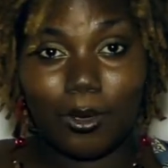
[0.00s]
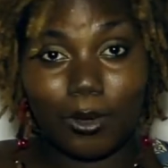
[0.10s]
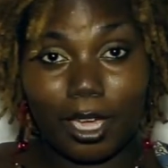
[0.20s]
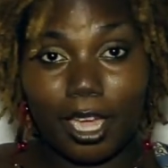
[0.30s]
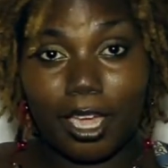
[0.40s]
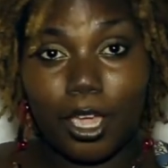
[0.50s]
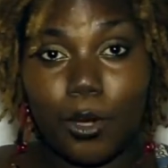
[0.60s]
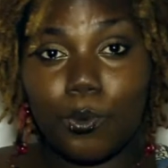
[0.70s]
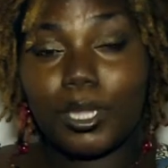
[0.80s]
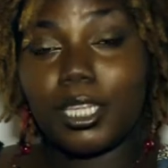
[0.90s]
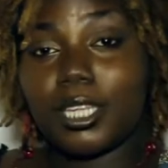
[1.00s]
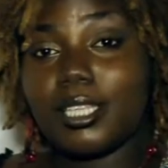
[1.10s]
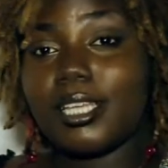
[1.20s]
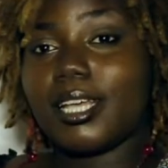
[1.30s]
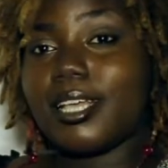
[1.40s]
okay? We need
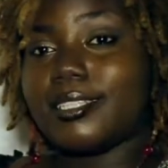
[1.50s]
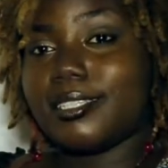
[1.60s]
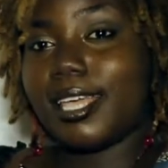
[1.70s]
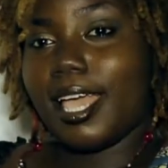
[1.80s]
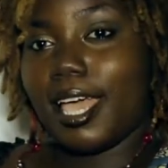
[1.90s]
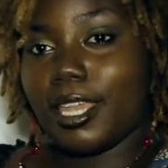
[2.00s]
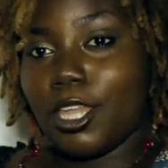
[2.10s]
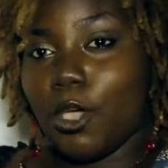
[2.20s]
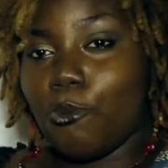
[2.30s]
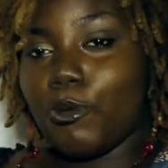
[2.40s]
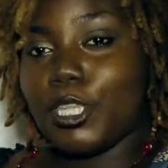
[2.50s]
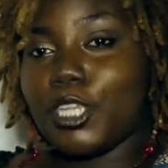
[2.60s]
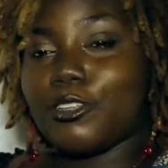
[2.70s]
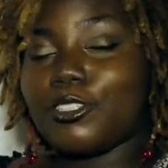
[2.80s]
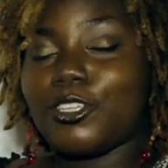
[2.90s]
to take a stand. We
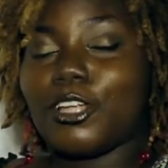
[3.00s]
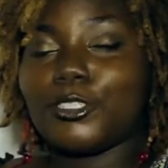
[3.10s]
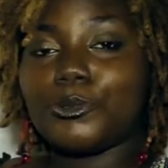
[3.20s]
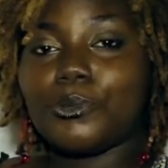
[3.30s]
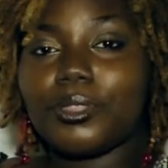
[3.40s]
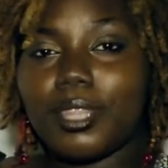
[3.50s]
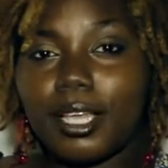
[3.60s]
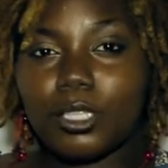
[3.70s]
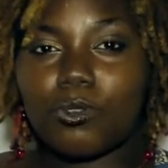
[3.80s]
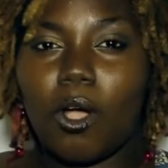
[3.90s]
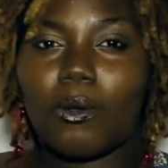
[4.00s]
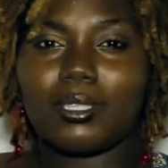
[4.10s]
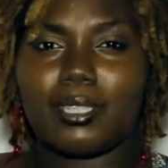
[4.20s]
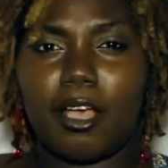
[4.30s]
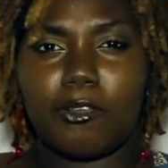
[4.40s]
need to start doing things for
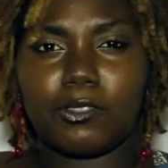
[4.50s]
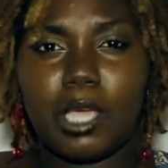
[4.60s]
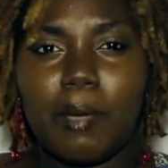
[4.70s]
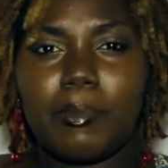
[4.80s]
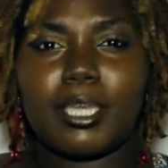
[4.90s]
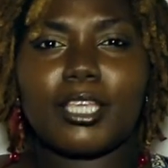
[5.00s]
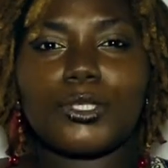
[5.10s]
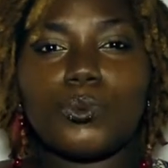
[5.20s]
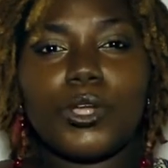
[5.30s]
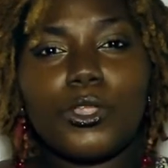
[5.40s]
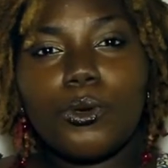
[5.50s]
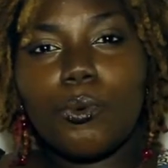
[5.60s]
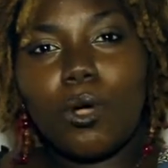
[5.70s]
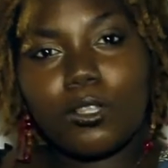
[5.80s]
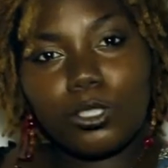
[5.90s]
ourselves, because we're
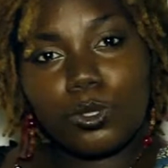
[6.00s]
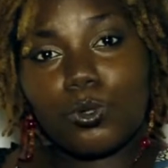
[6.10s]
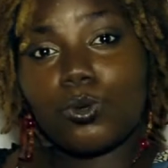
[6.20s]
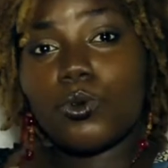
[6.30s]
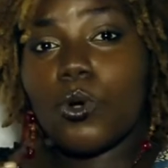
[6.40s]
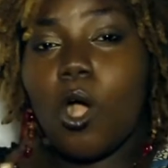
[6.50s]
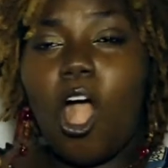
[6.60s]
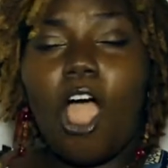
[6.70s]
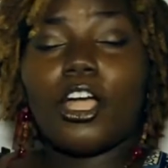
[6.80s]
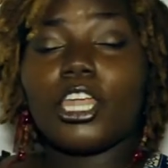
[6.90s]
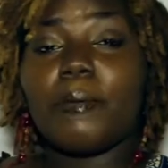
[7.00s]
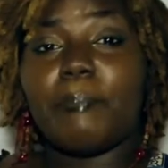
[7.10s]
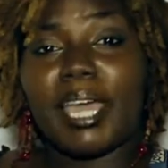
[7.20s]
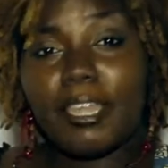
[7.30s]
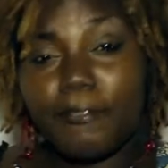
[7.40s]
the ones who are going to
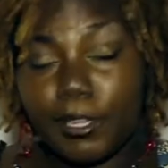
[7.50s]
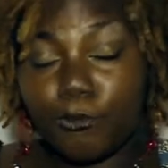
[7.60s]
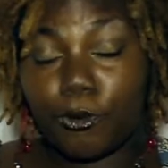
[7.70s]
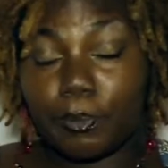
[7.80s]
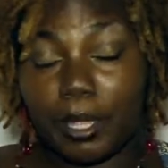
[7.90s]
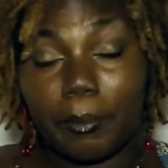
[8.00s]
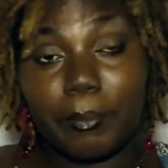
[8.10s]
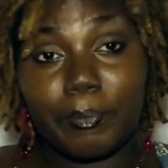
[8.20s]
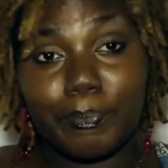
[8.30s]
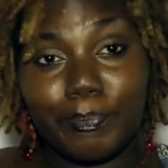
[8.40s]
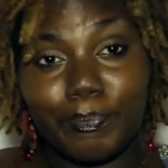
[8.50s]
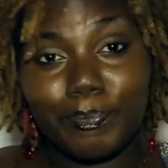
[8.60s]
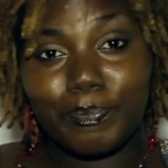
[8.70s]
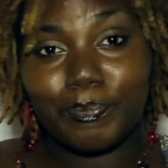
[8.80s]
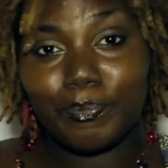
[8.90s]
benefit from them.
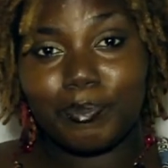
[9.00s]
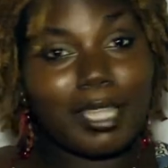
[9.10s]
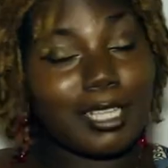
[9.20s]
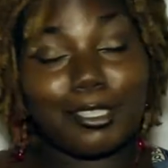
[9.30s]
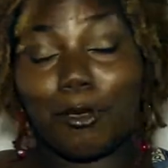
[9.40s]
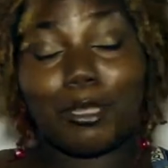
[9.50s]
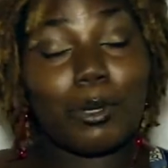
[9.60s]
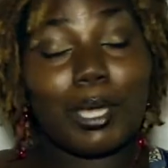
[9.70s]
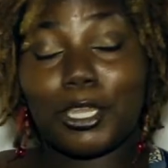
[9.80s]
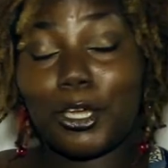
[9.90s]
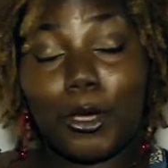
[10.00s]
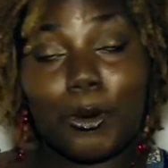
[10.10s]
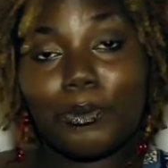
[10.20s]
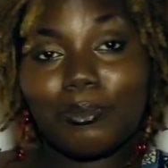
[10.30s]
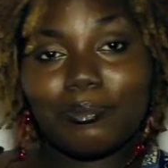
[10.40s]
That's the only way to go.